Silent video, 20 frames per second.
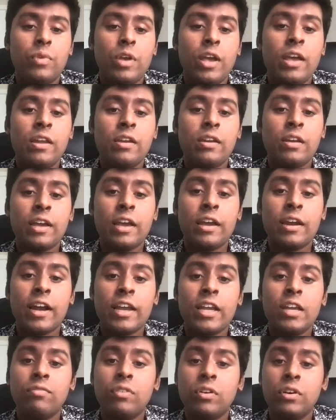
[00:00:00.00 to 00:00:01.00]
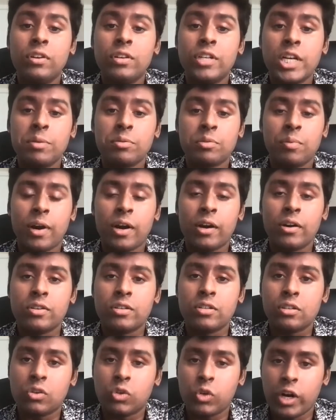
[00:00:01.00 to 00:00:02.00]
And again, I give Linda James
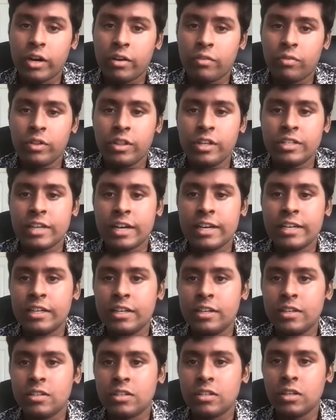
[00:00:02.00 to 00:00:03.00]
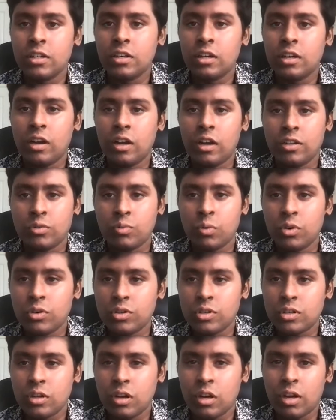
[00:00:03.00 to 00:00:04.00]
Myers credit for these ideas, as well
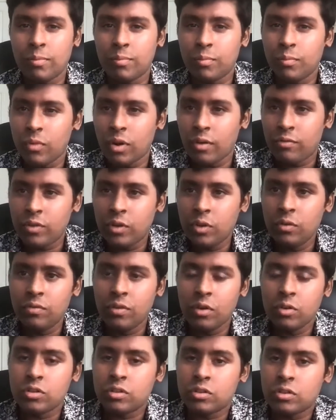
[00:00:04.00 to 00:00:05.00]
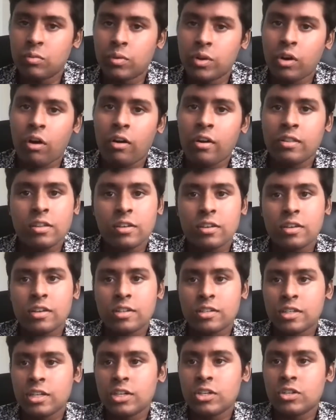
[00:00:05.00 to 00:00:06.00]
as a few of those regarding the
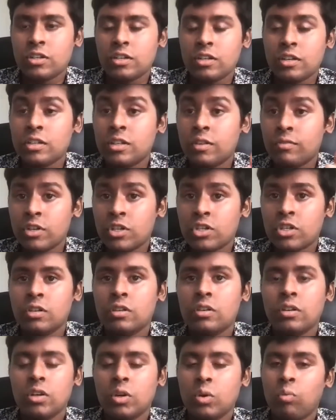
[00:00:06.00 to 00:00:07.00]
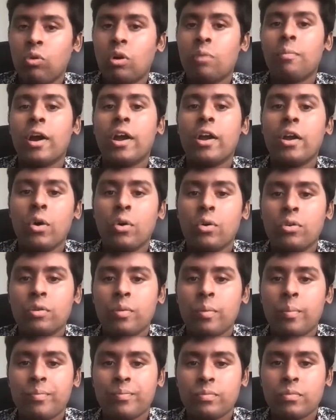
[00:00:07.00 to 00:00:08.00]
distinction and division were my
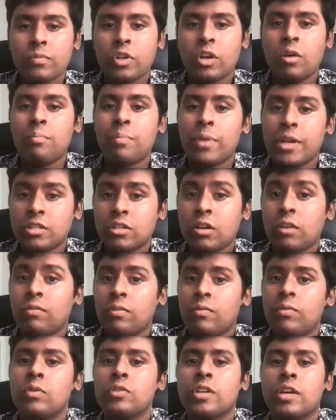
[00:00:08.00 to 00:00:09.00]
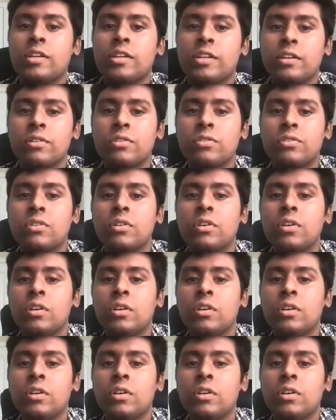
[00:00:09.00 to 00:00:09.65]
own based off of those ideas.